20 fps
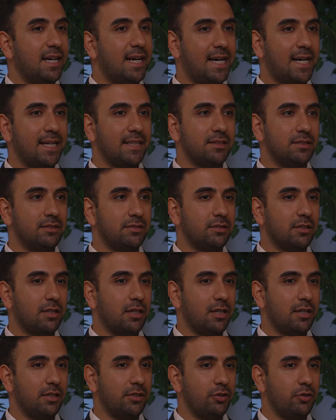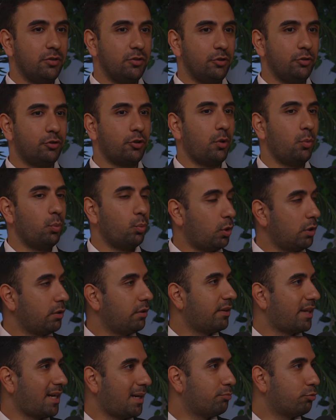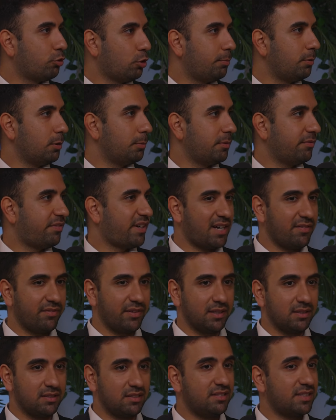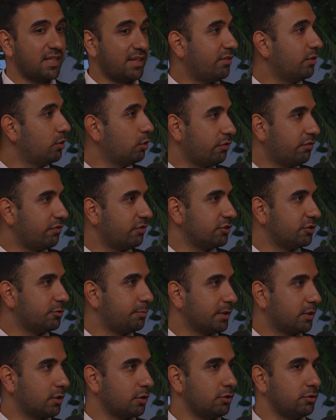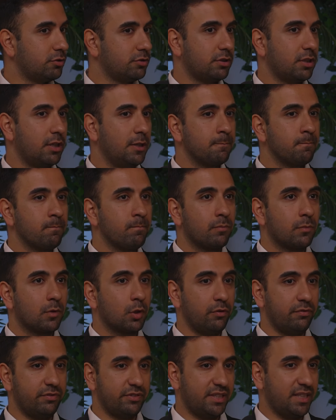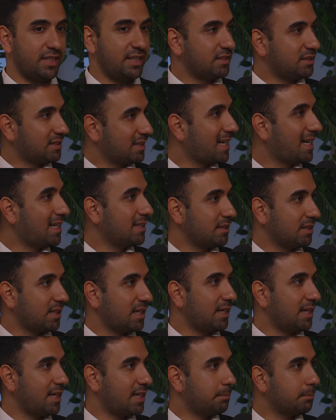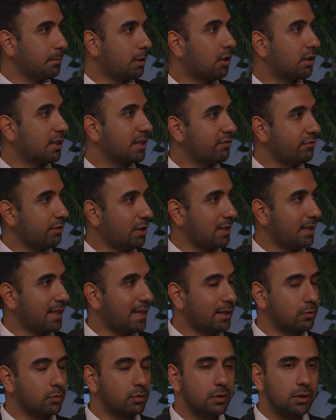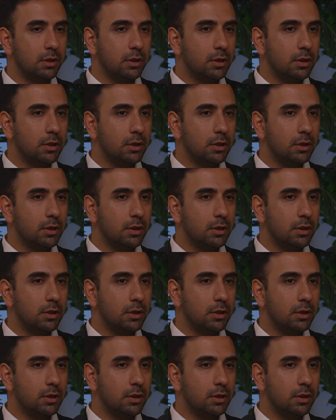and uh, you, you don't want that problem of having seven offers, because mm. obviously it is a candidate-led market right now,